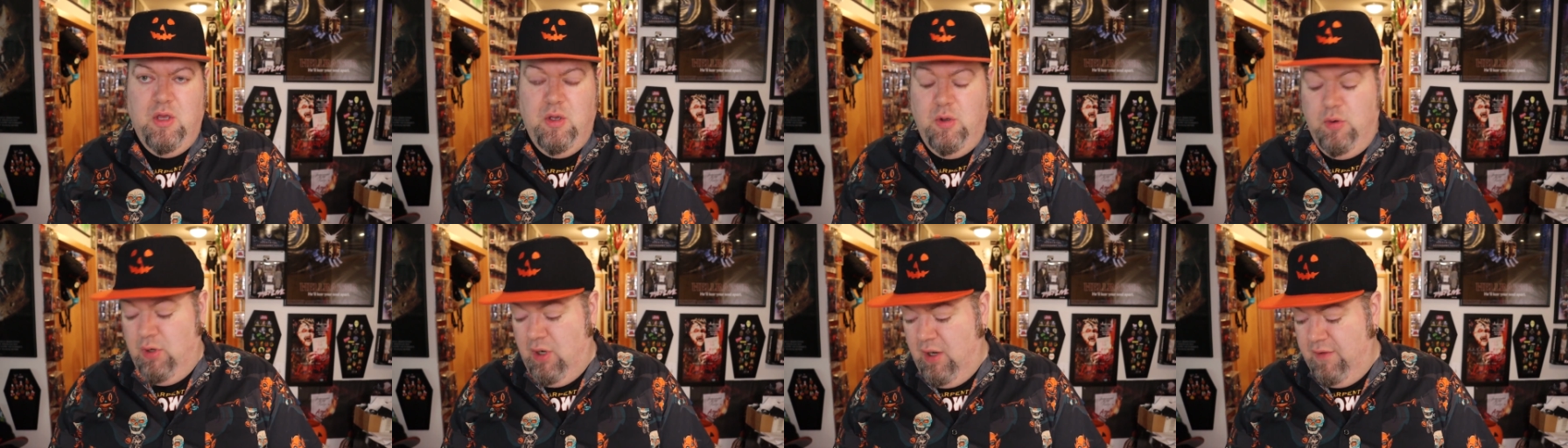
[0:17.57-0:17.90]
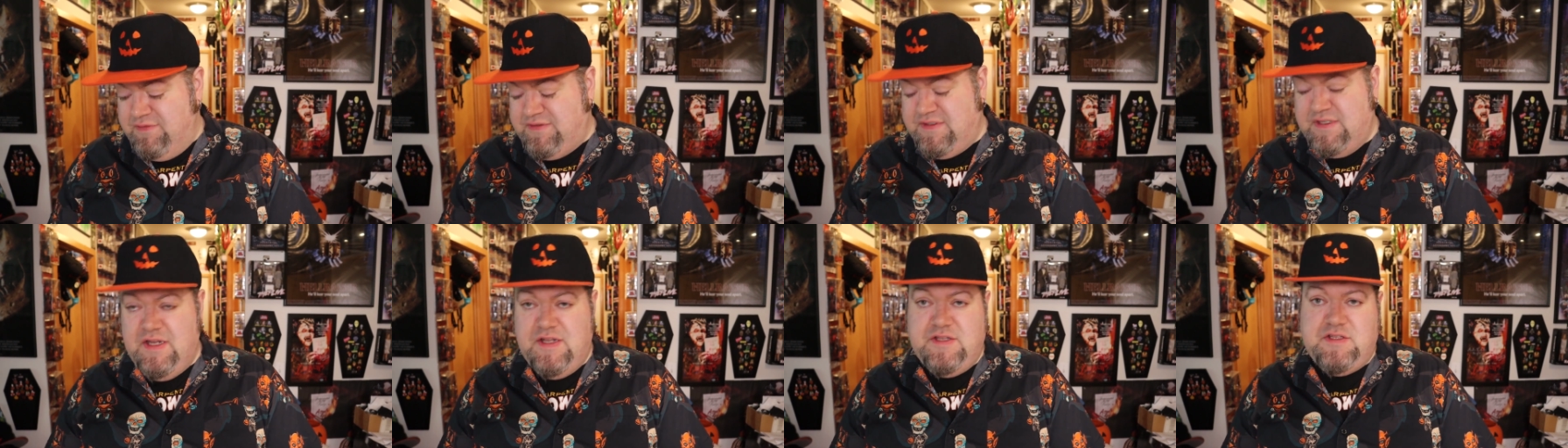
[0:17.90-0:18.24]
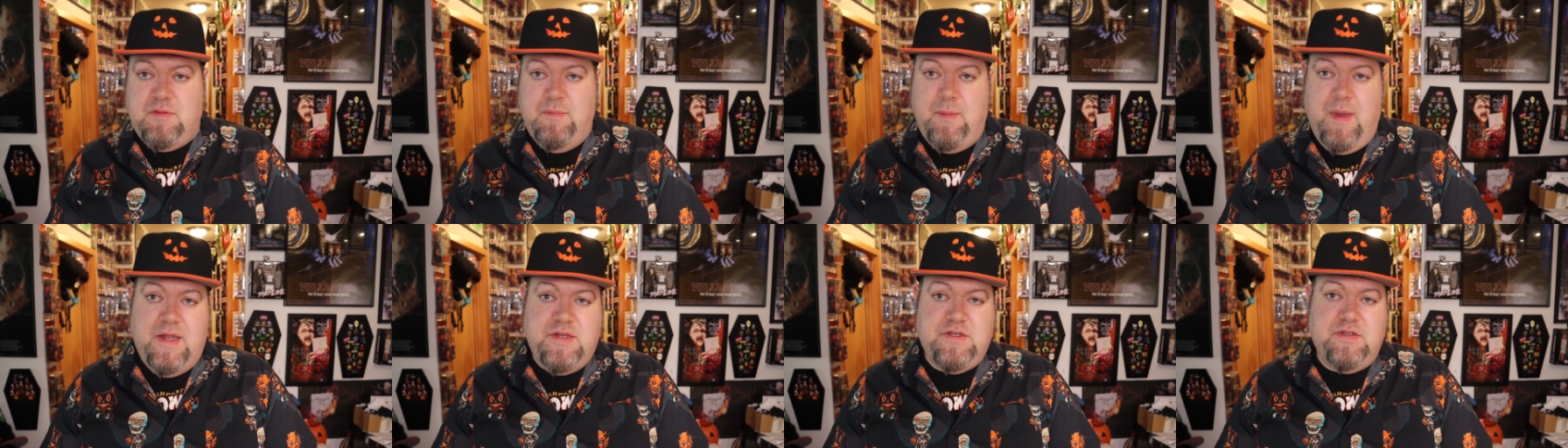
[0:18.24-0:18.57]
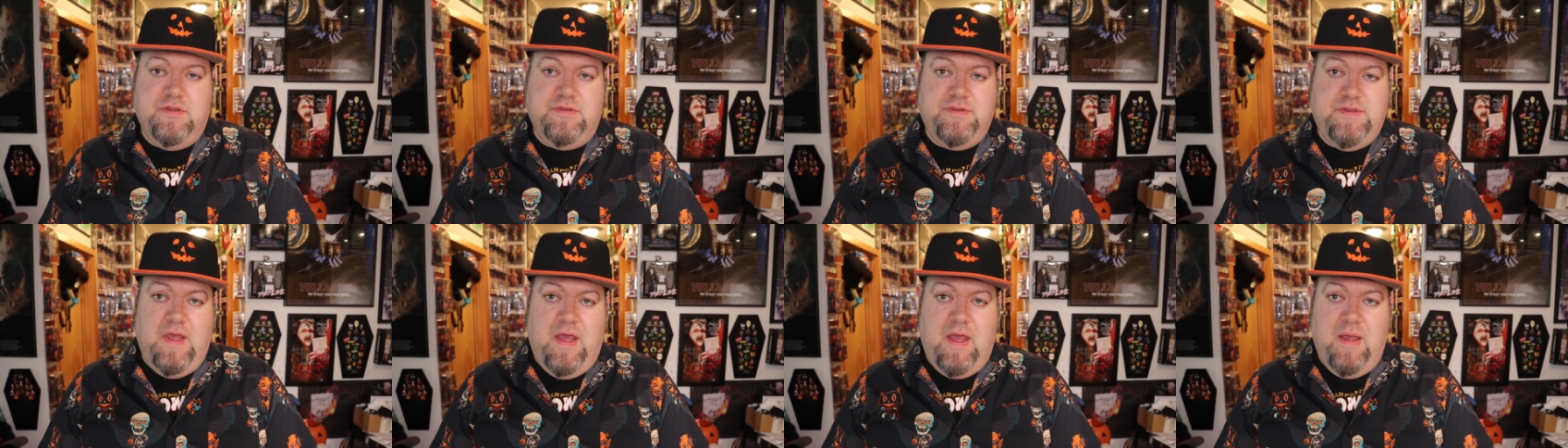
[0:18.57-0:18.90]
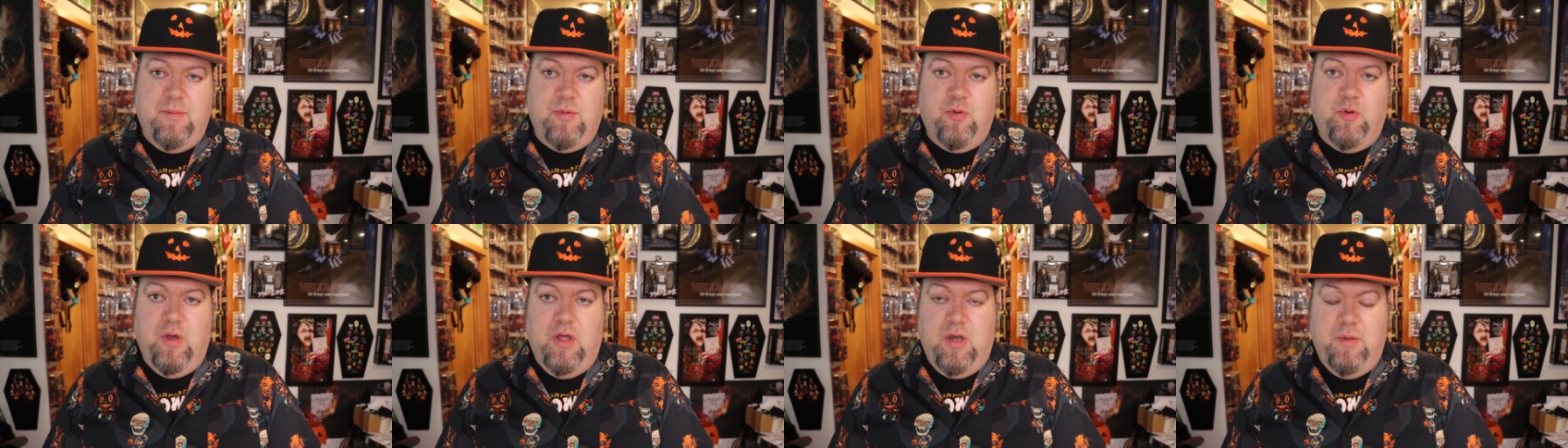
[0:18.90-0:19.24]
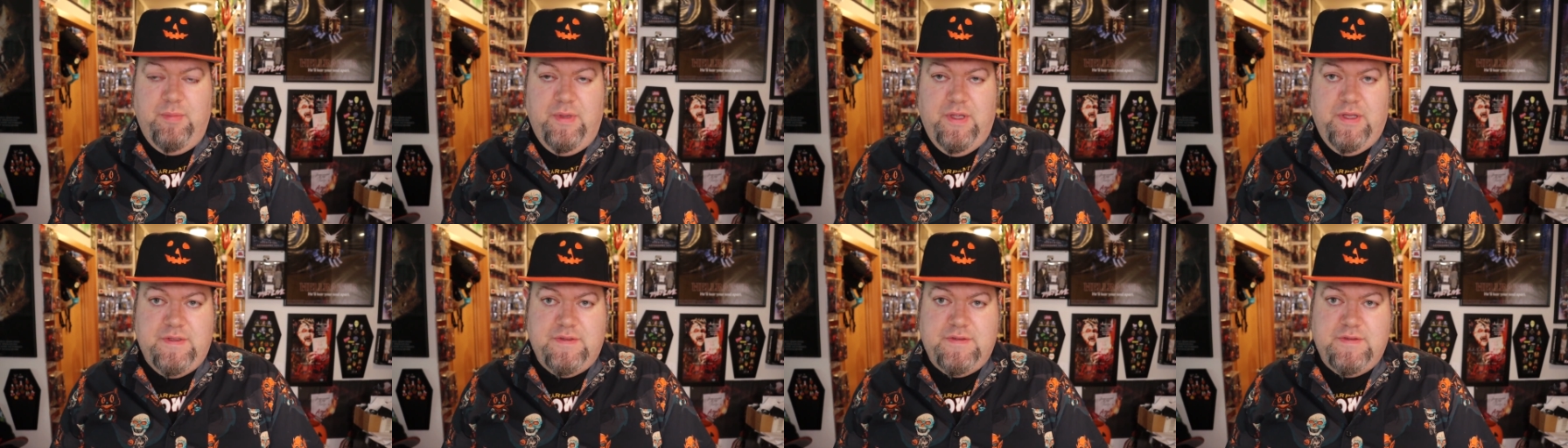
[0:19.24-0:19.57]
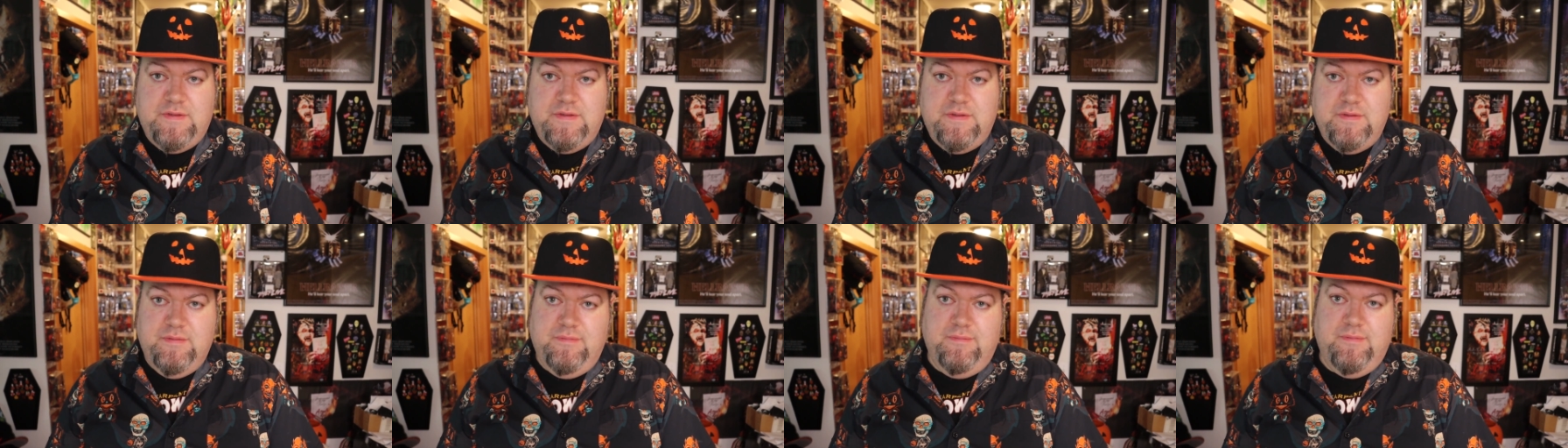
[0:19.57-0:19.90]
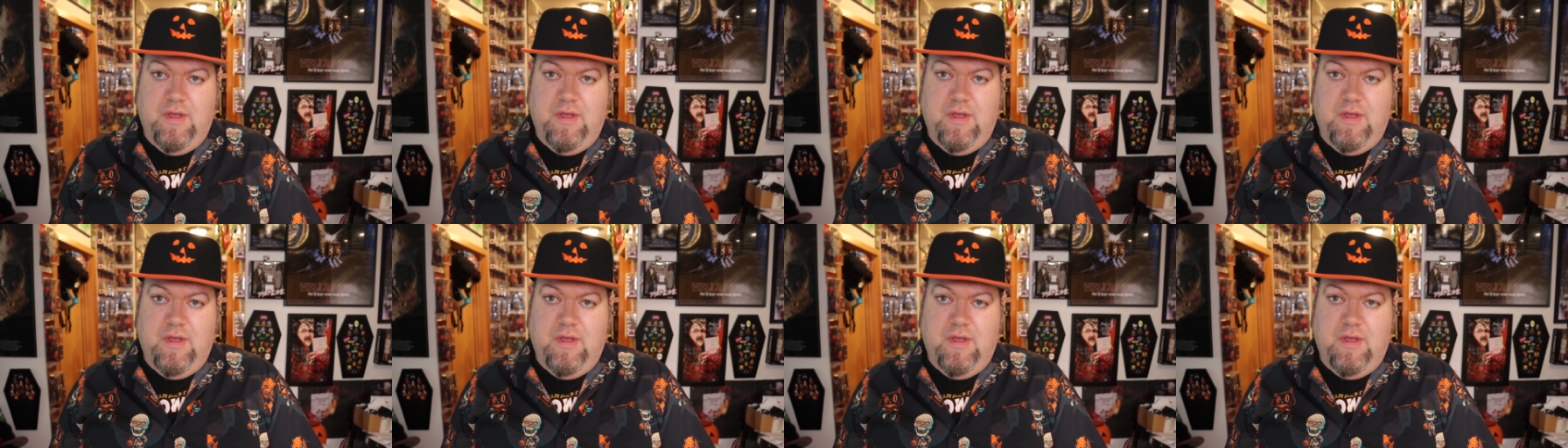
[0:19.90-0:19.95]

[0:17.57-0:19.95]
where I've said it's a magical time quite a bit.